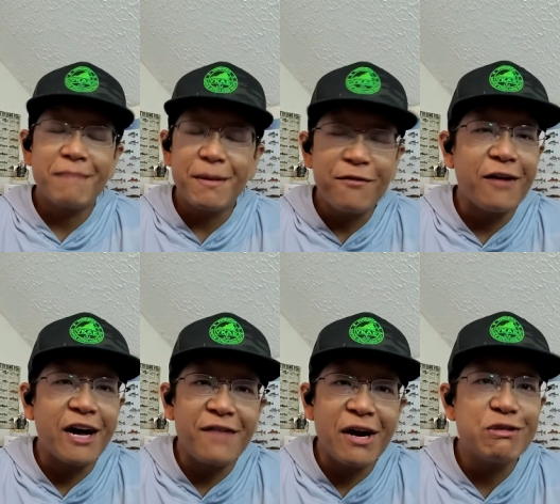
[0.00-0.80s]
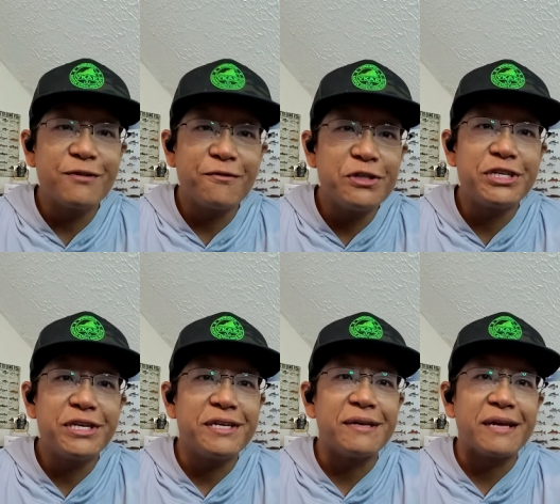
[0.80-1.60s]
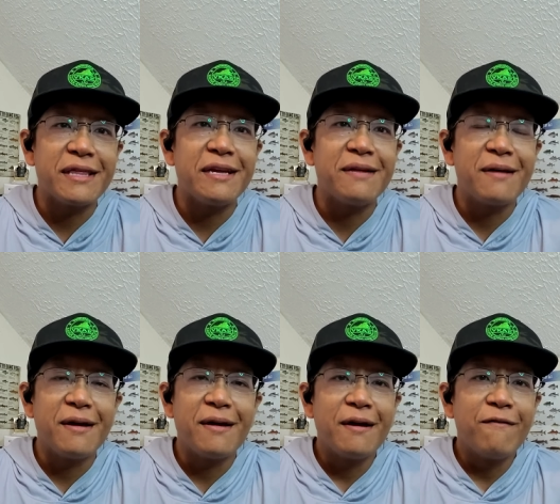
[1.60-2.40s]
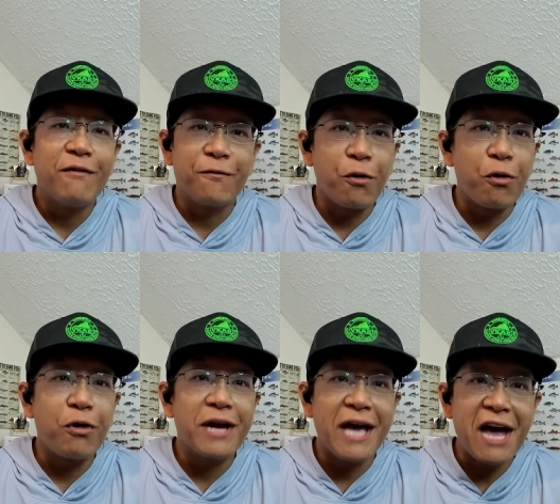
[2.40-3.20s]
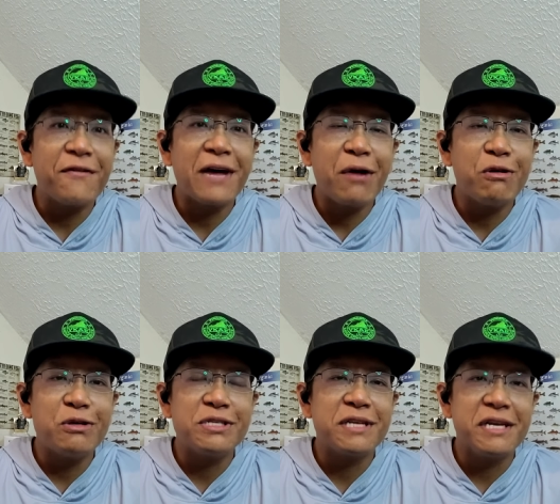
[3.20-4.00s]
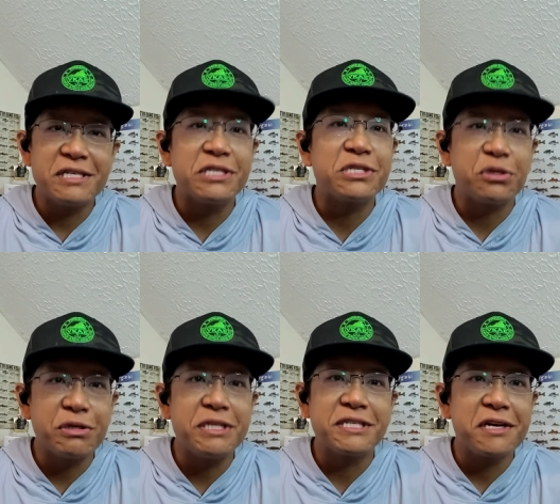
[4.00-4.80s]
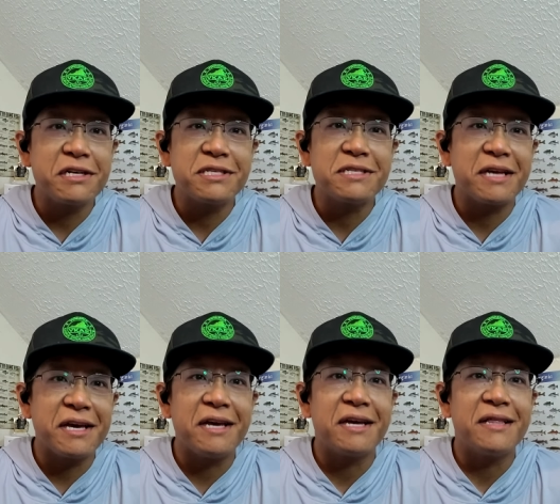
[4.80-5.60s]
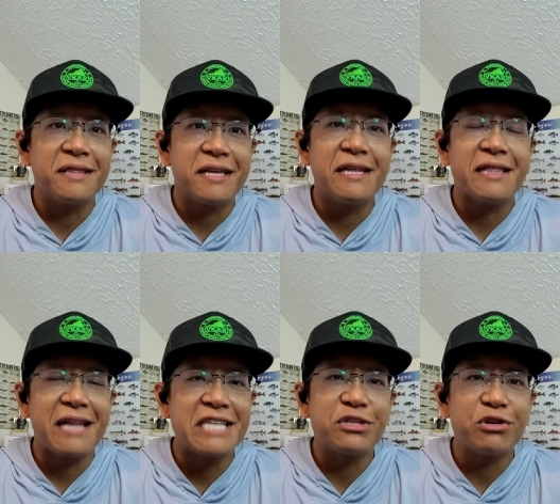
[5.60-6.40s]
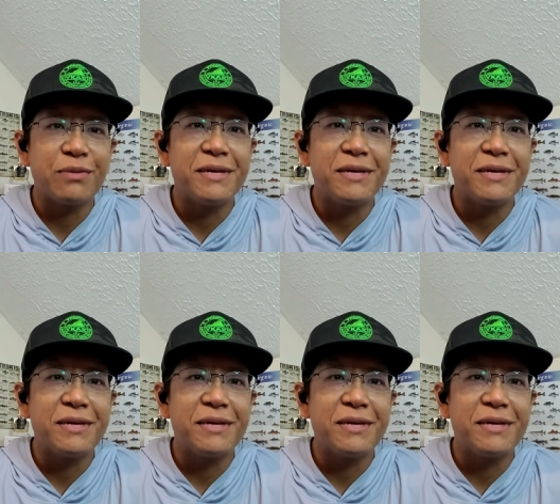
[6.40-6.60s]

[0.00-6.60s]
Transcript: maybe five hours of fishing in. And then for four and a half hours, it just totally sucks. And then that last thirty